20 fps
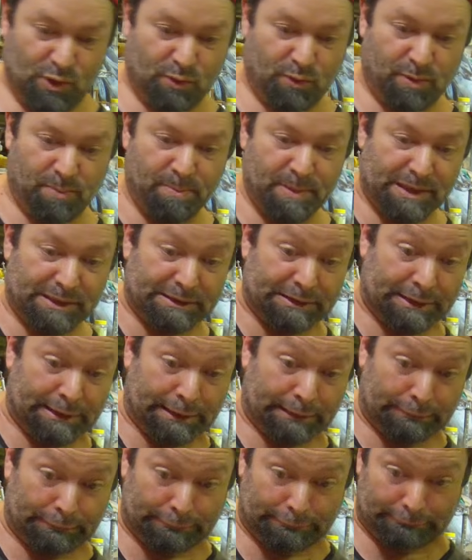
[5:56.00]
what we're
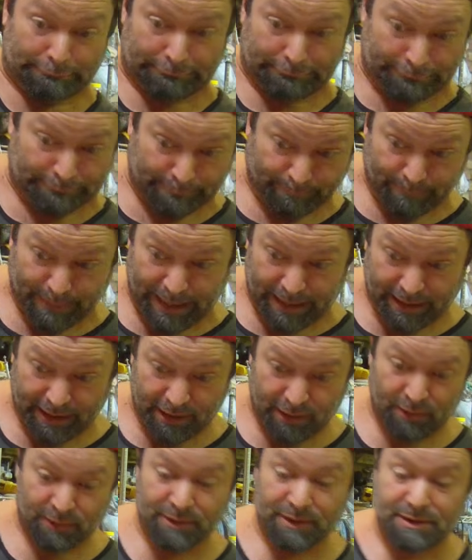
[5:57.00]
missing back
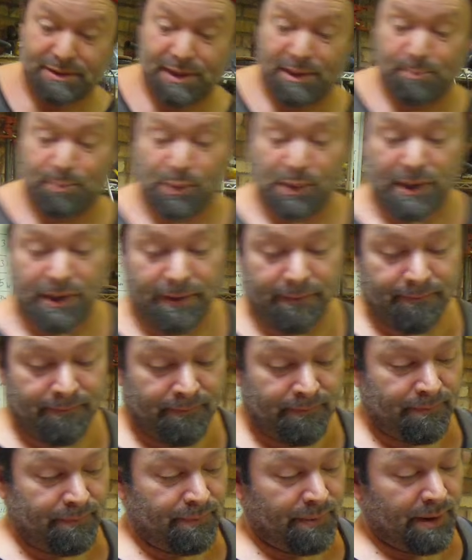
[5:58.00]
here on the template,
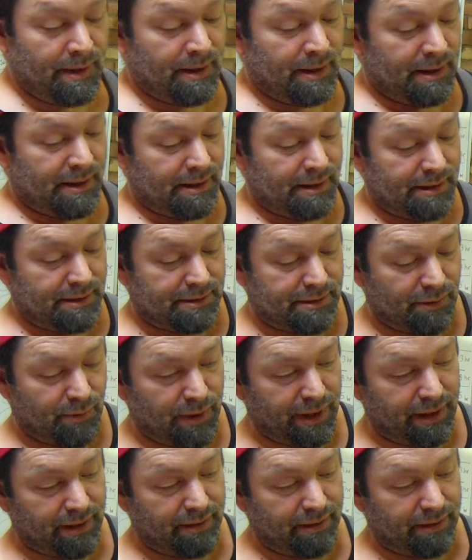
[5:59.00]
so we